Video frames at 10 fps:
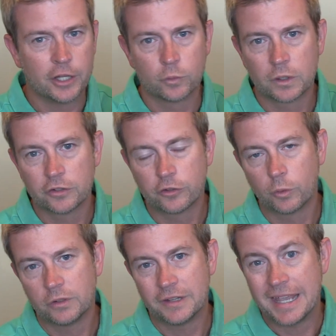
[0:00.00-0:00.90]
as well as
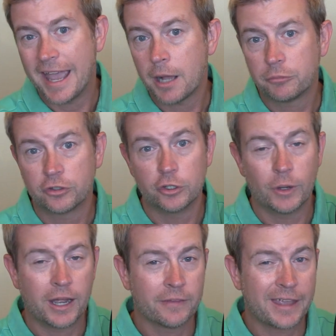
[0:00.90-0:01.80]
go into the app, show
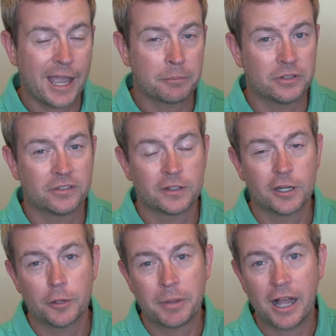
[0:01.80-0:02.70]
you how the app is set up,